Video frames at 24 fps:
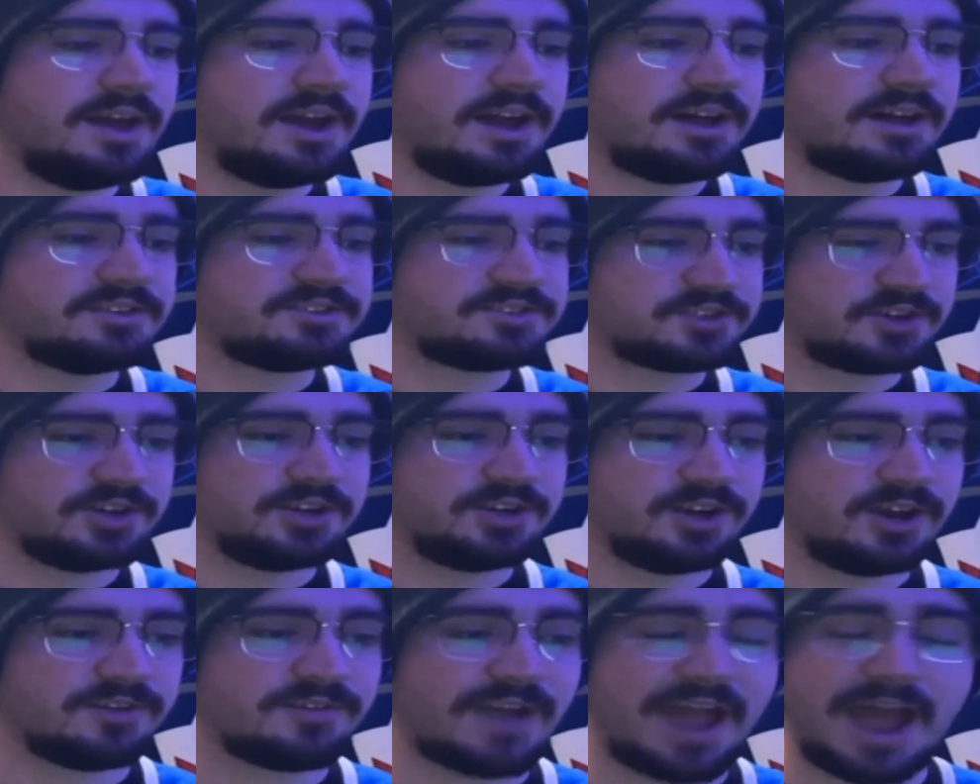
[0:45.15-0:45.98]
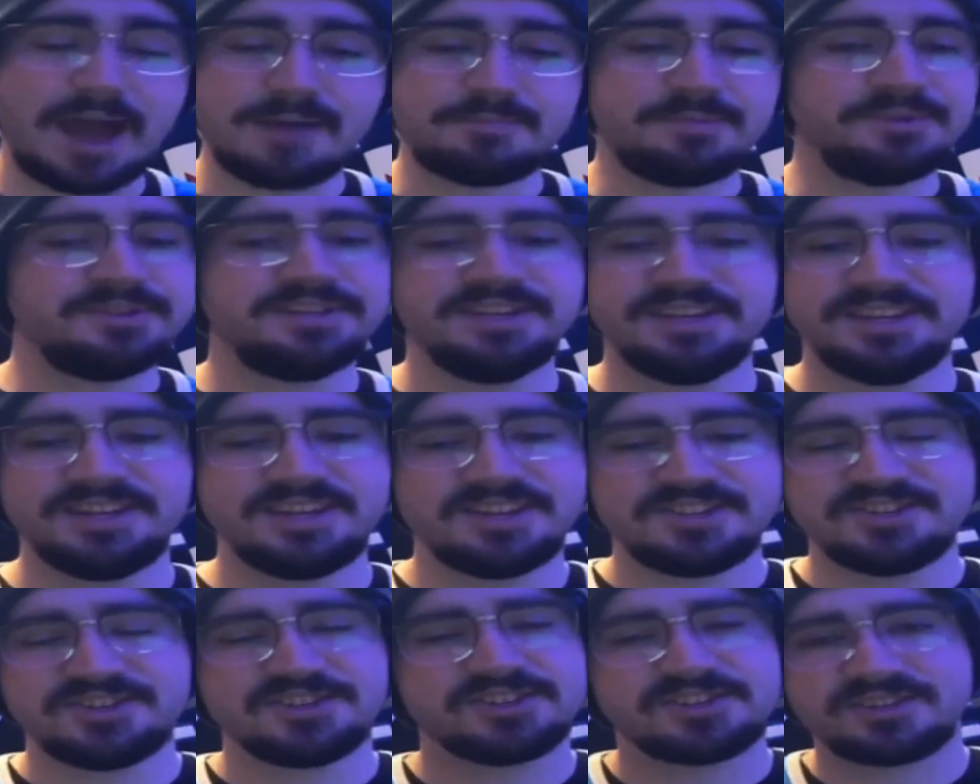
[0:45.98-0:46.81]
Starting off, Appleton
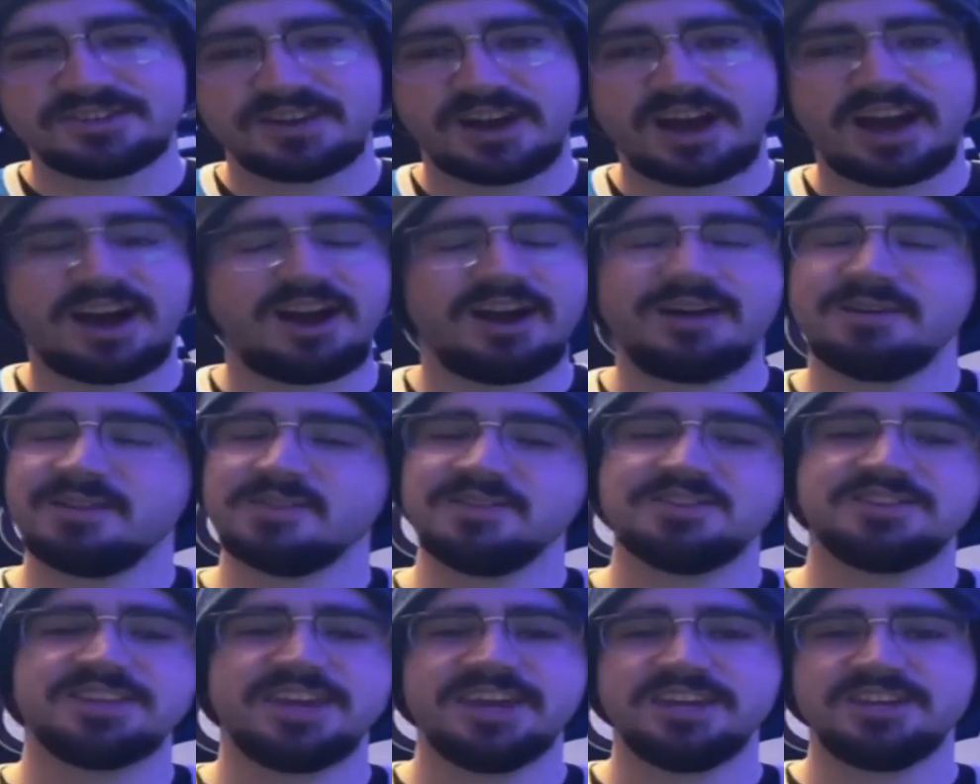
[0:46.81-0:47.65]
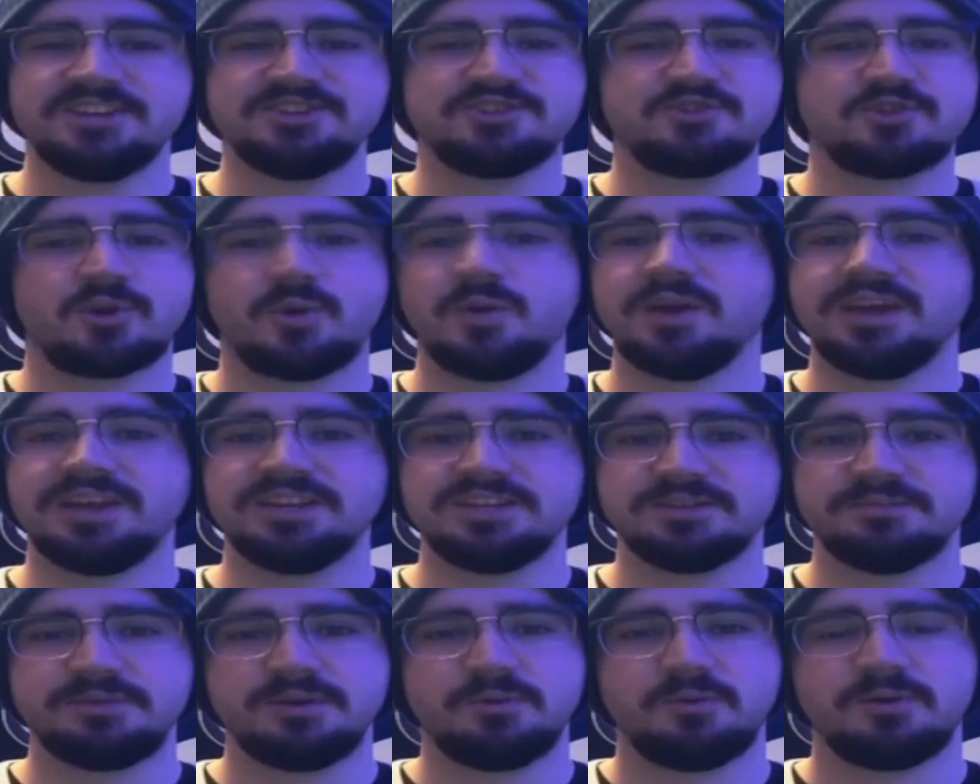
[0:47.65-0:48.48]
is just, this kid is growing
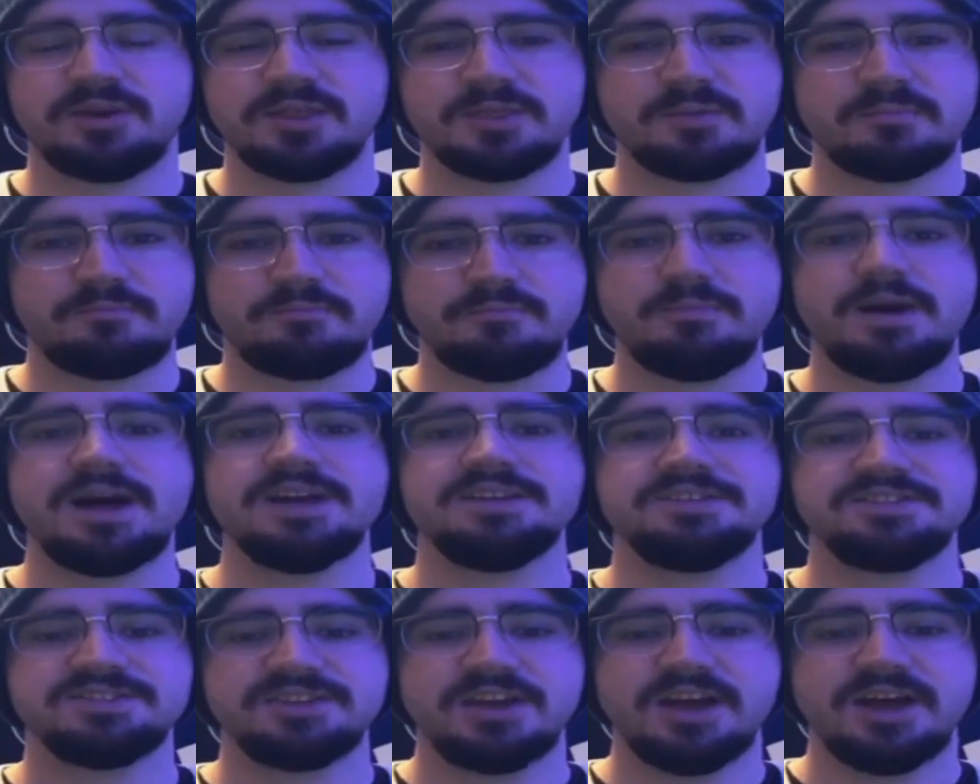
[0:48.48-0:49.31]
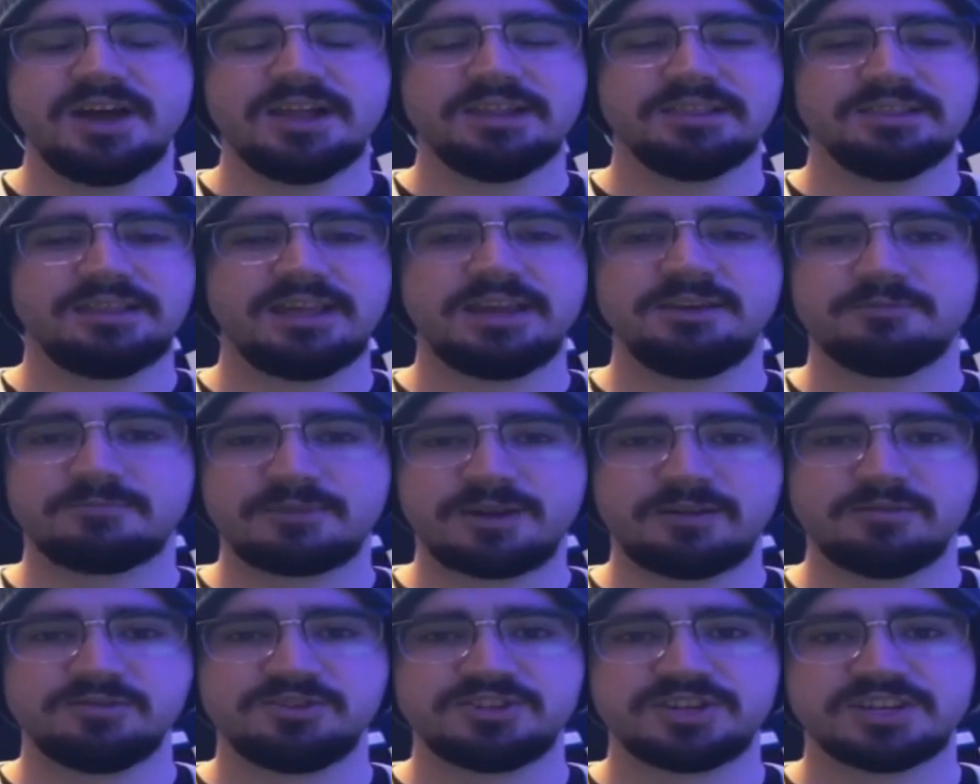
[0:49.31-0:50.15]
into be one of the best late
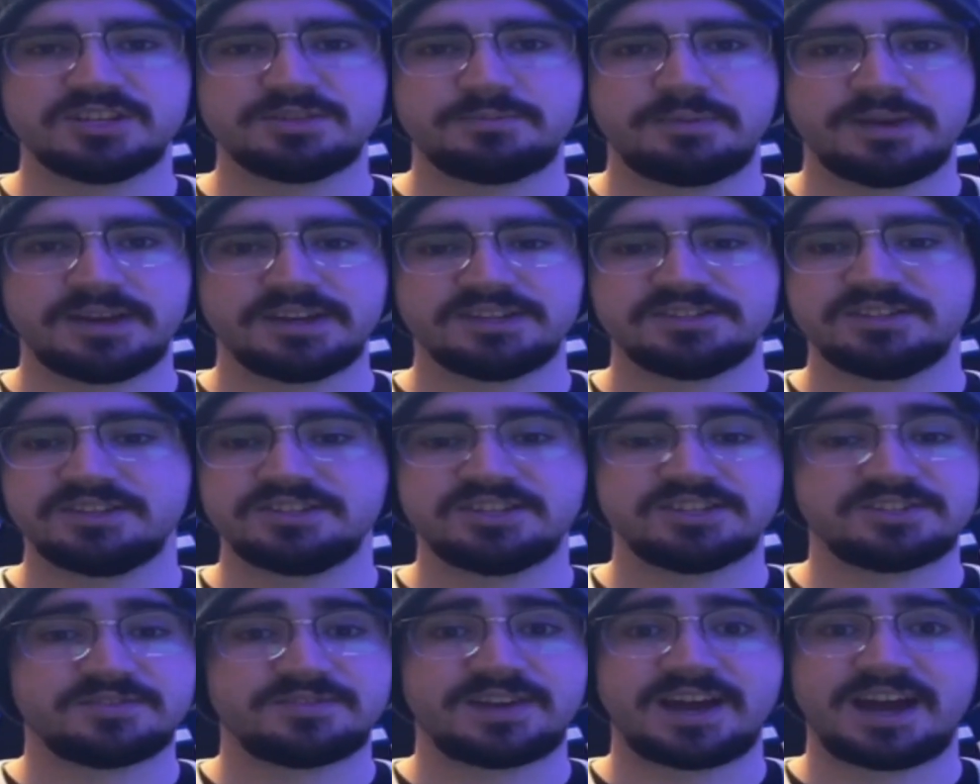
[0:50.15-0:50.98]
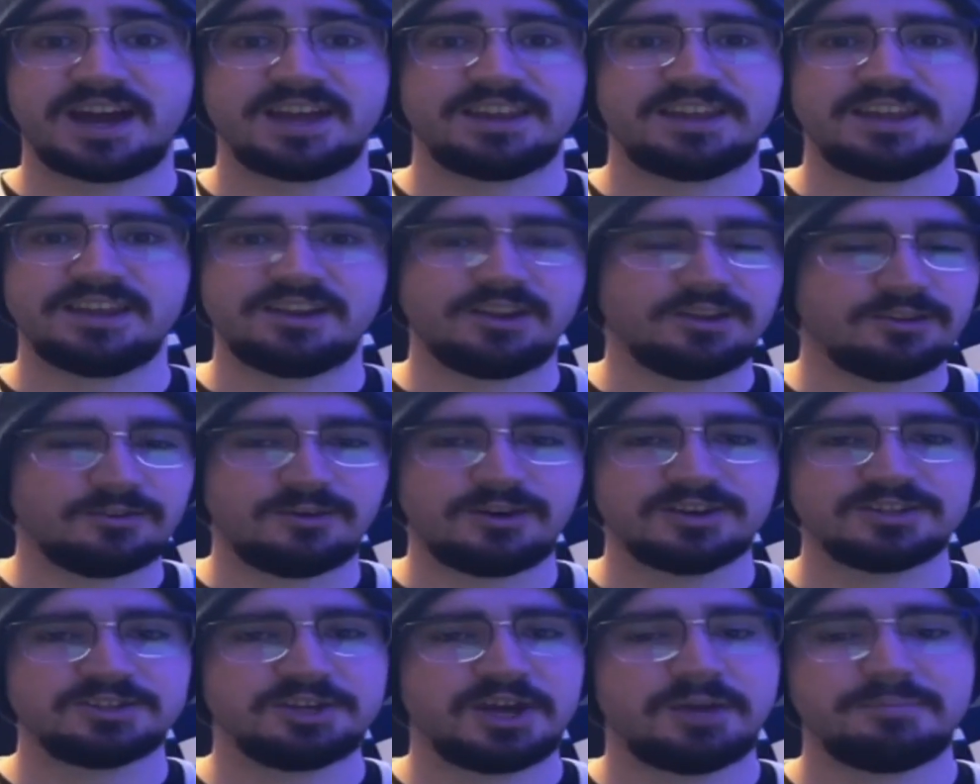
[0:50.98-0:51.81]
round Jets picks that Jets have had in a
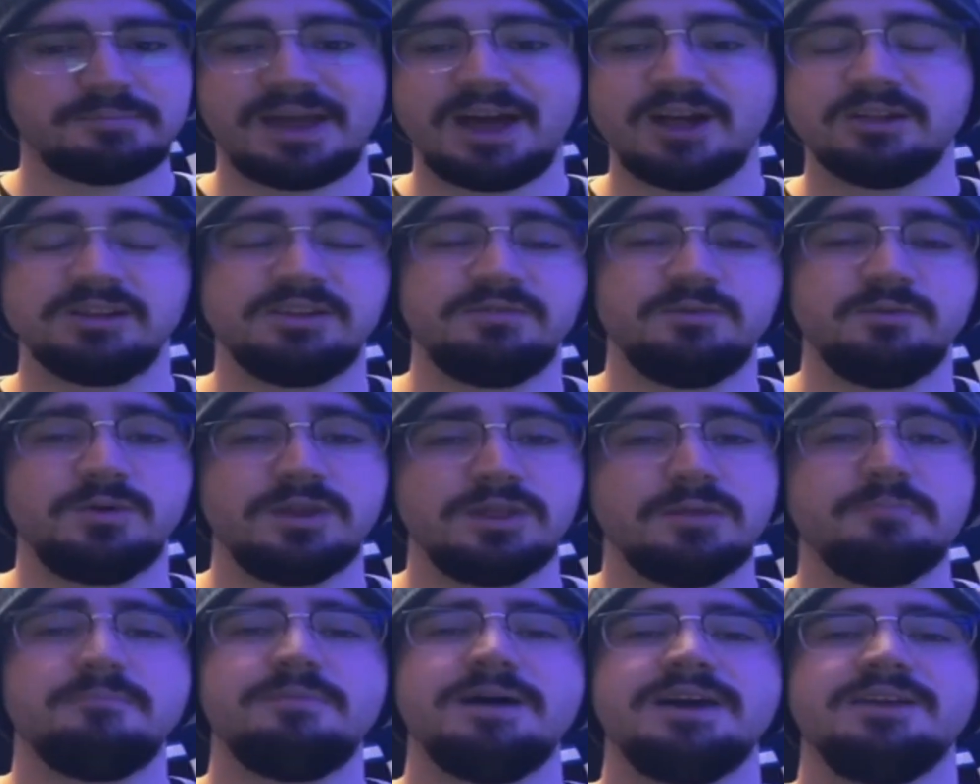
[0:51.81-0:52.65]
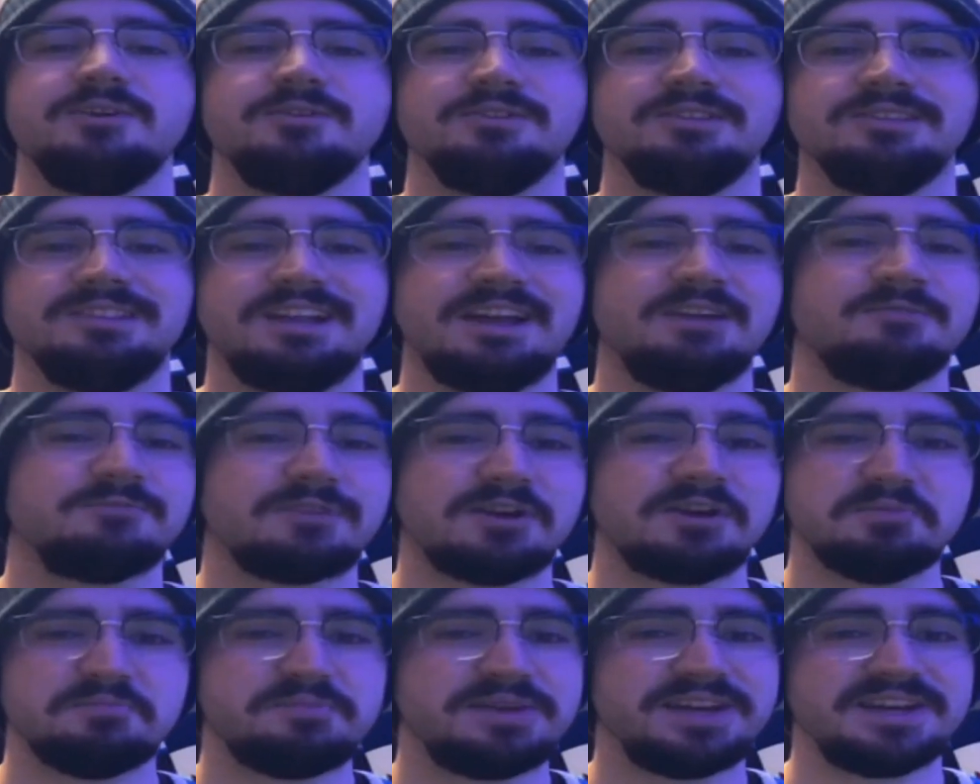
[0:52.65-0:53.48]
long time. Hell, even one of the better late
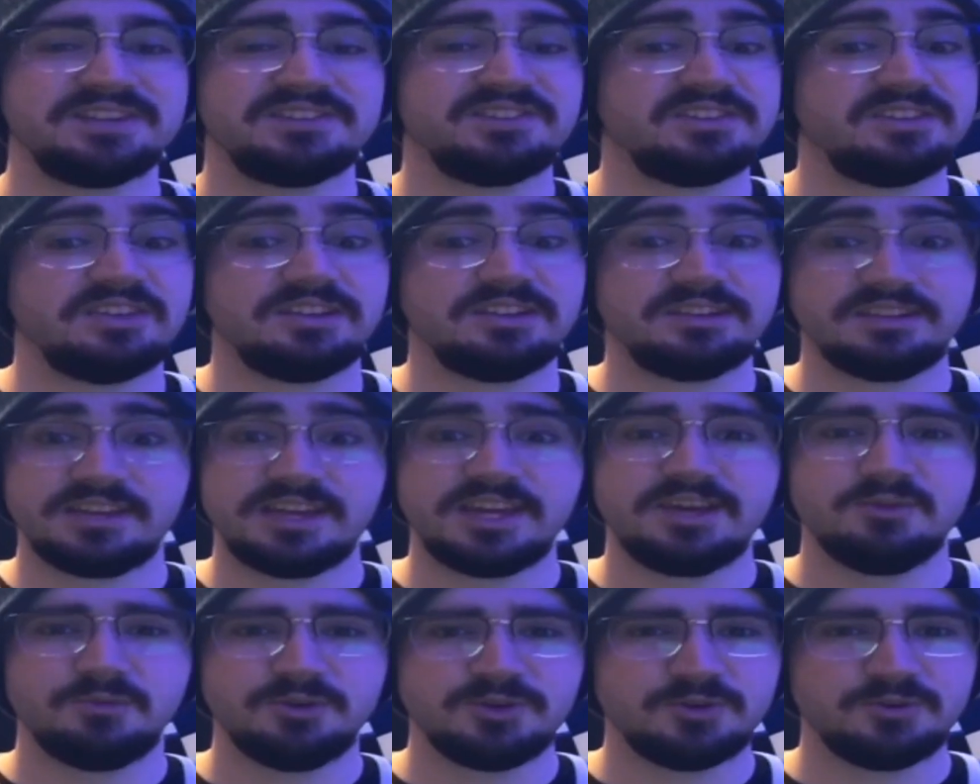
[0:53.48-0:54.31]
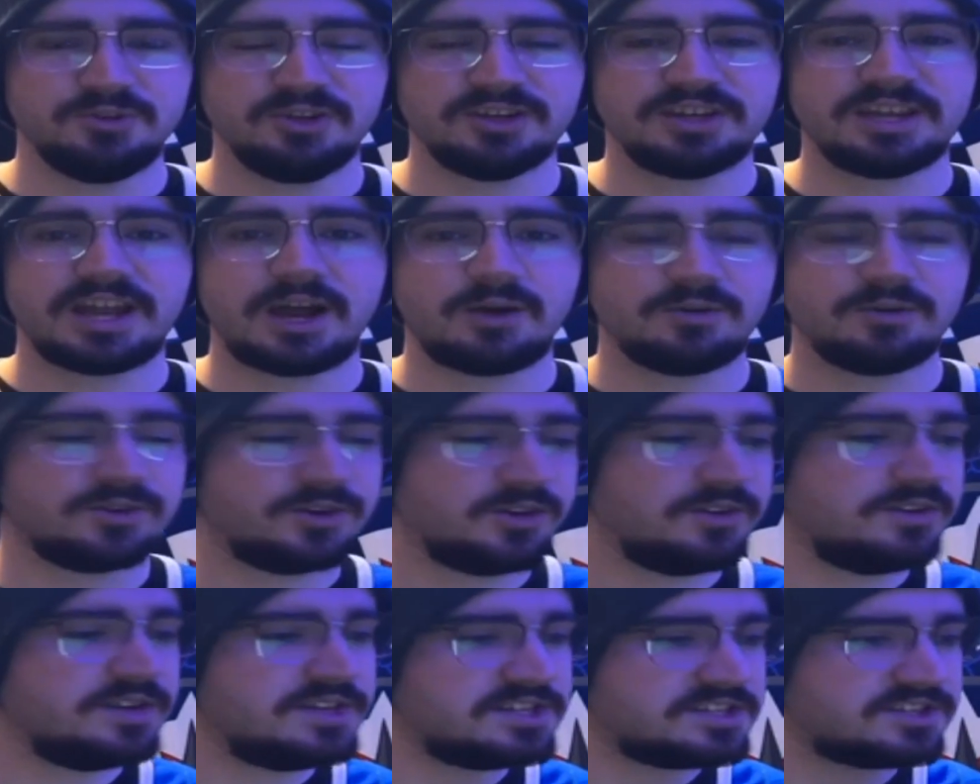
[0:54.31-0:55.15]
round picks in the league when you look at how
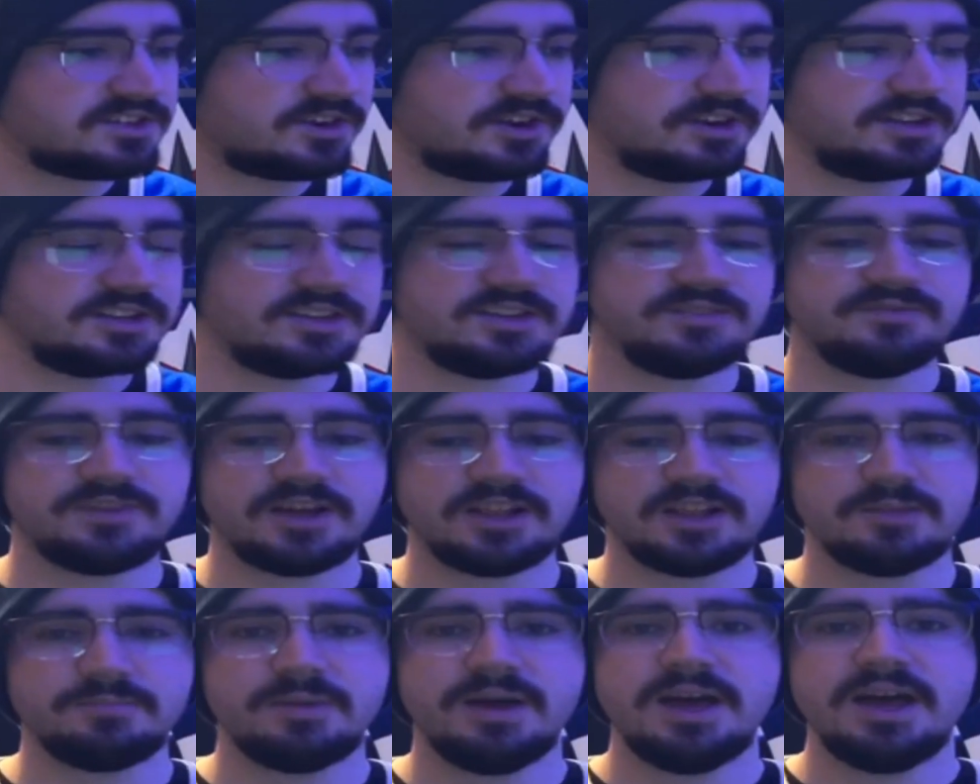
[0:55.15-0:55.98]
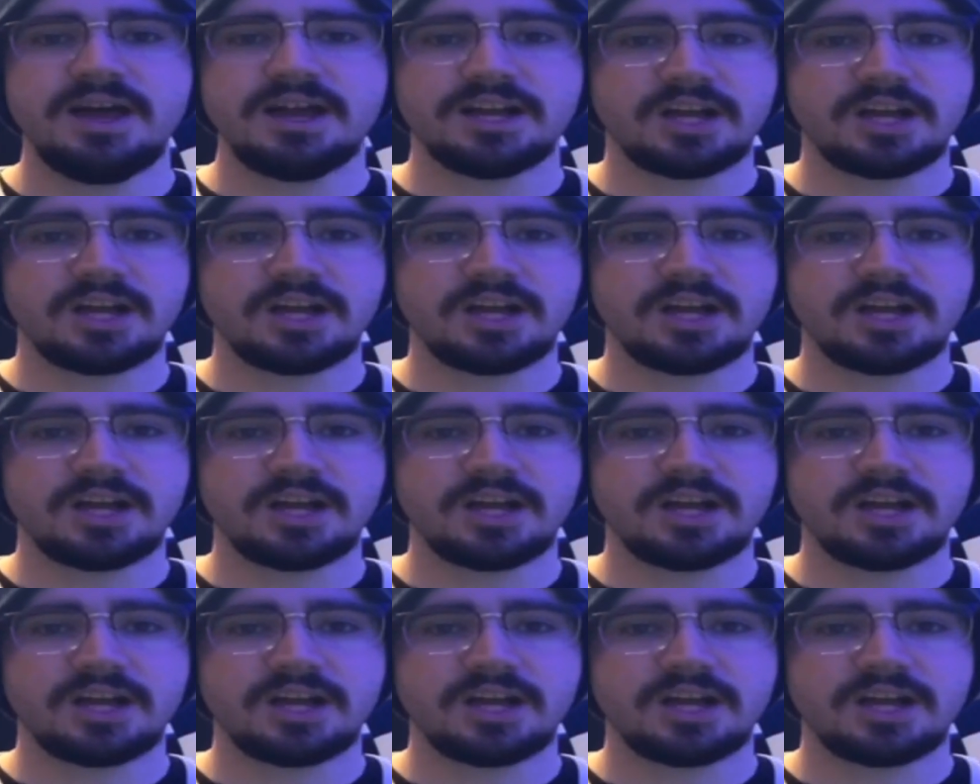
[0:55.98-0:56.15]
good he's starting to develop.